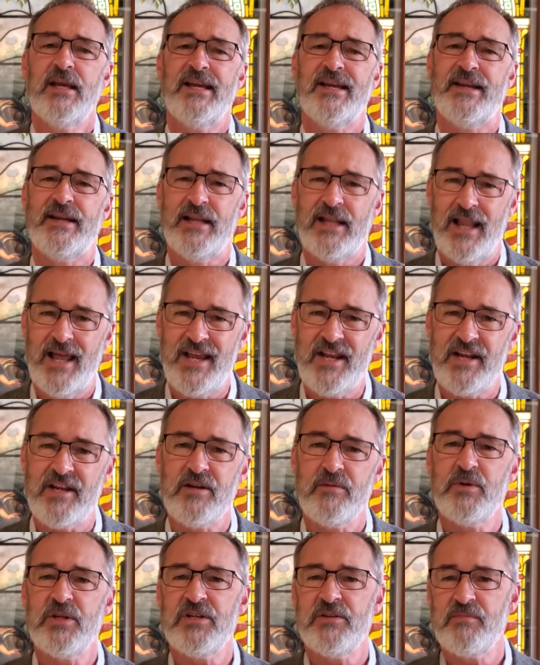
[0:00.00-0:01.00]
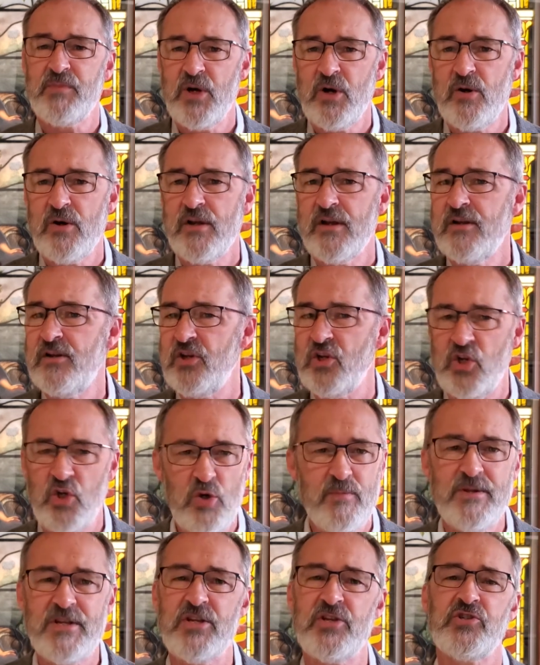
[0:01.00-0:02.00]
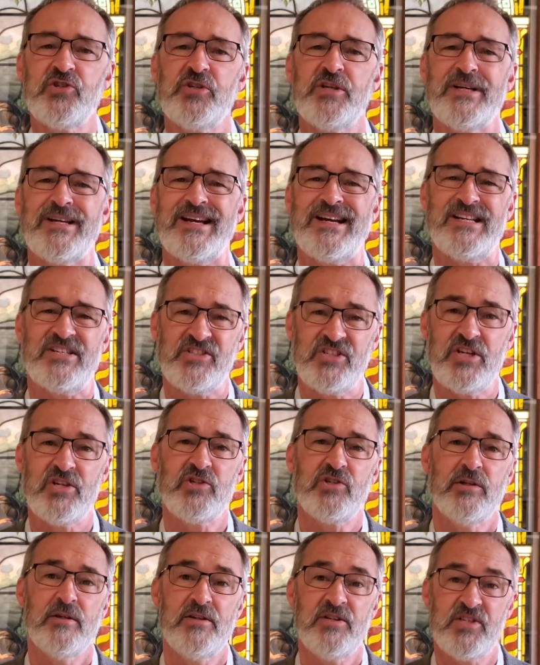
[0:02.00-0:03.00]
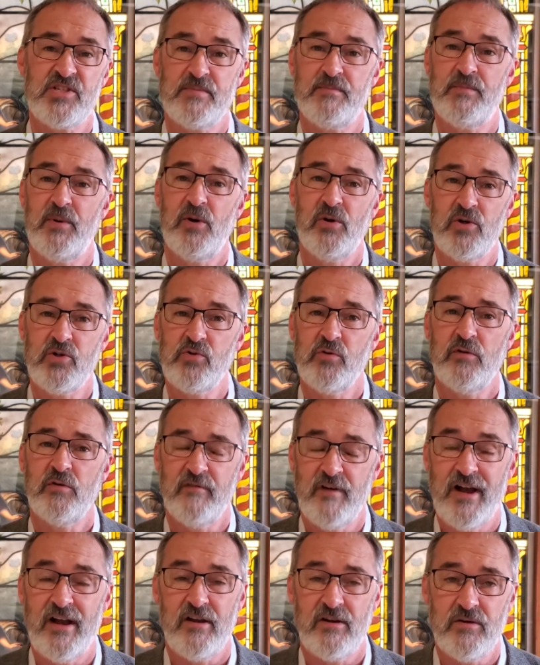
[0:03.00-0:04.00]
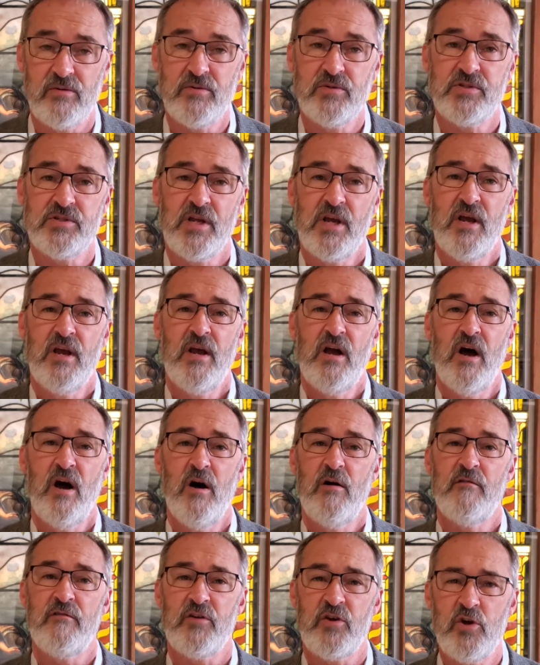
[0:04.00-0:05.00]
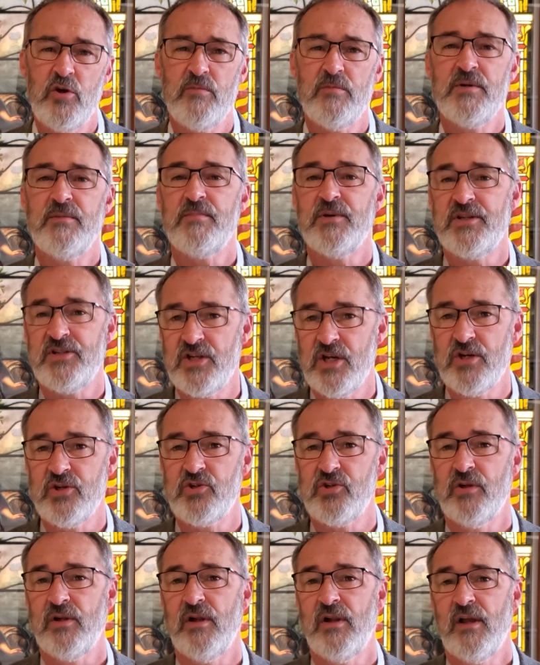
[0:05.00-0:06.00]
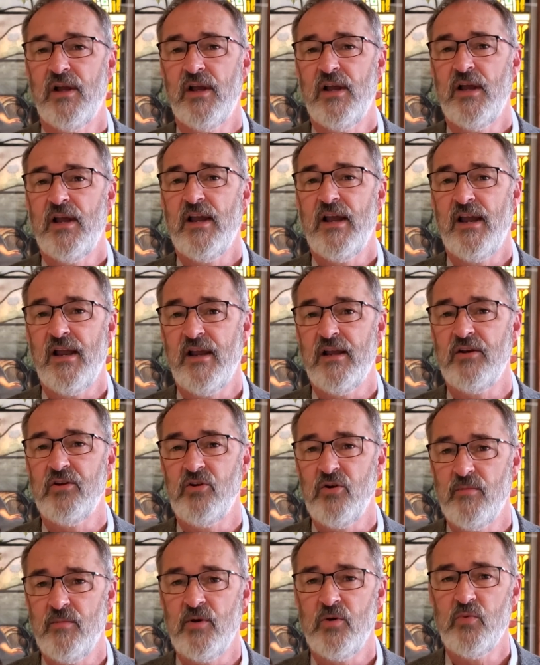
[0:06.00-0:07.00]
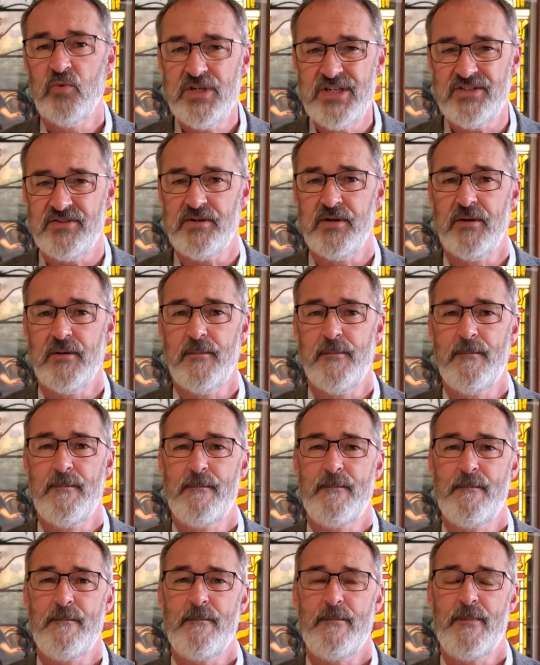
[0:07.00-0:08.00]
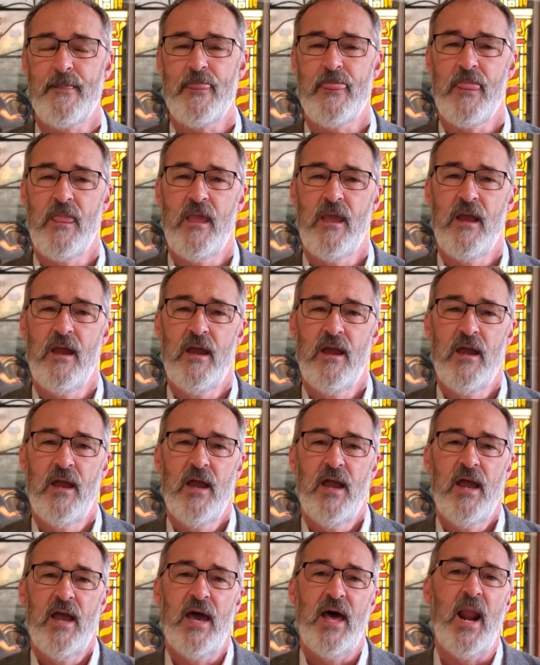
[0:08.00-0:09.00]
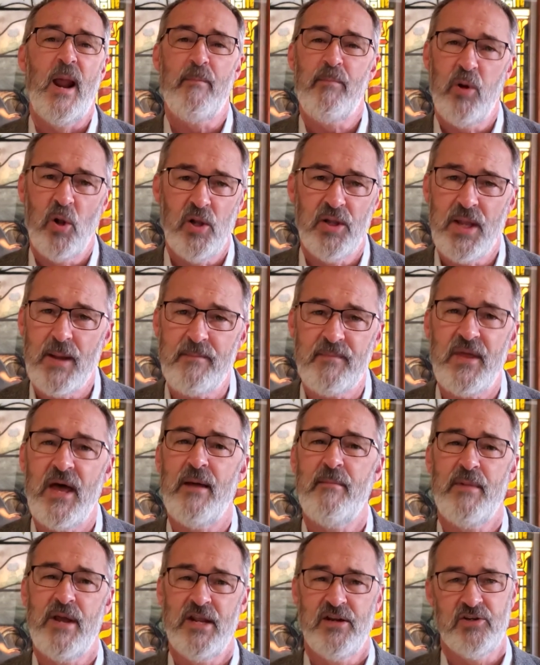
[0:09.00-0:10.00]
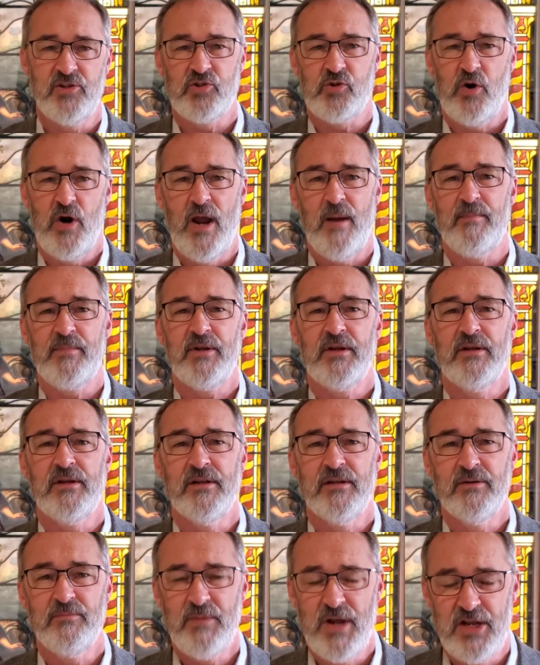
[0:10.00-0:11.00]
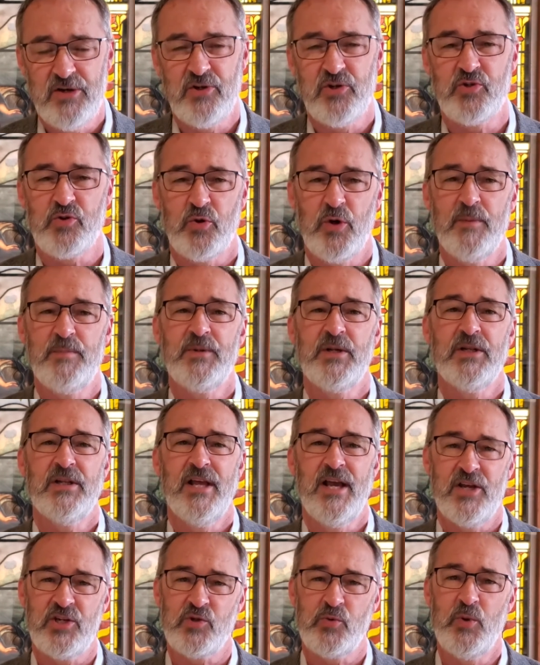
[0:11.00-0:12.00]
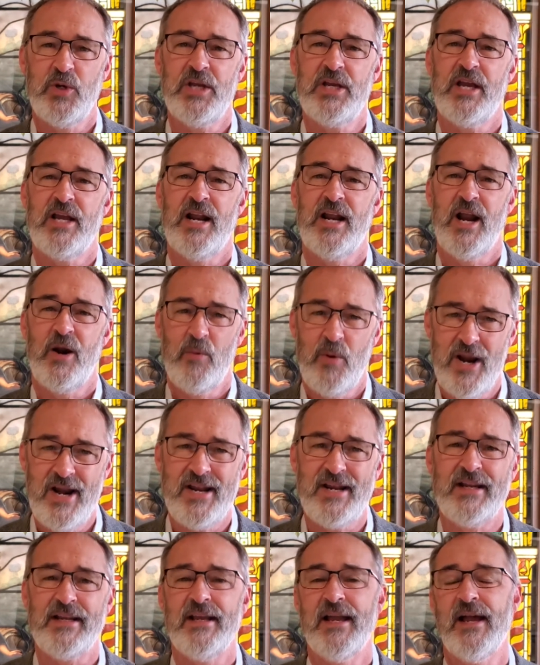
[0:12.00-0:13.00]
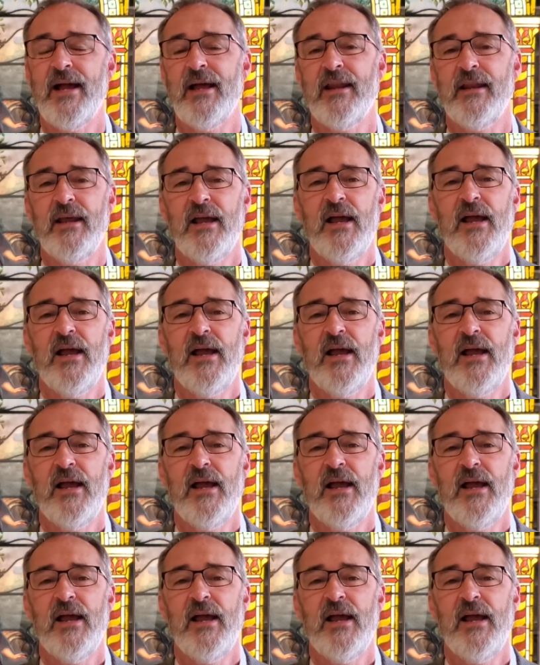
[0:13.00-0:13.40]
Enlightenment period humanistic, essentially spiritual values of human potential and human reason. And I pulled up that manuscript manuscript last week and I read it again